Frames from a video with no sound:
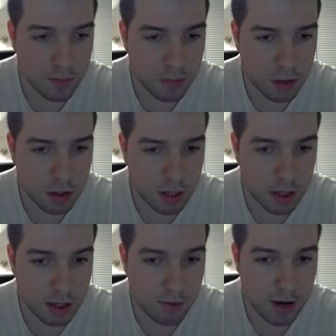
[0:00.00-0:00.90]

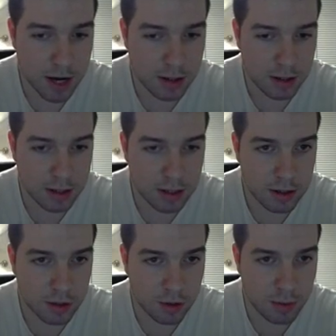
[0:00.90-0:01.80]
League Finals at
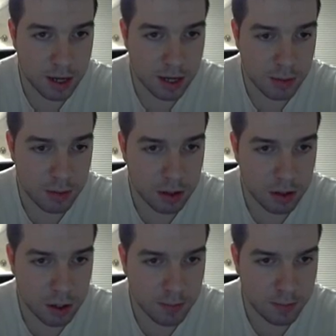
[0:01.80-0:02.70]
DreamHack Winter.